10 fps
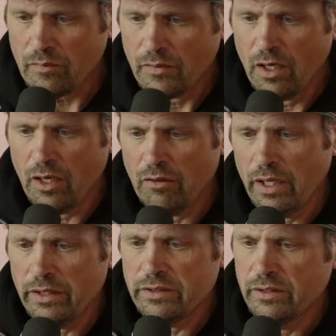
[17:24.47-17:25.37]
All
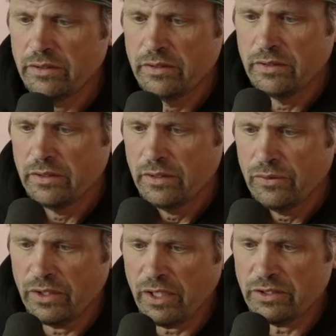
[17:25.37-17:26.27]
right.
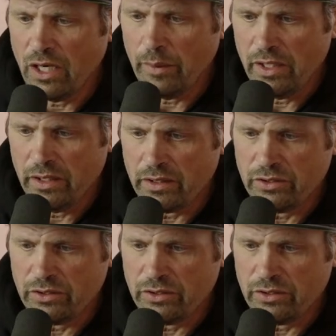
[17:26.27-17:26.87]
We got Dominic.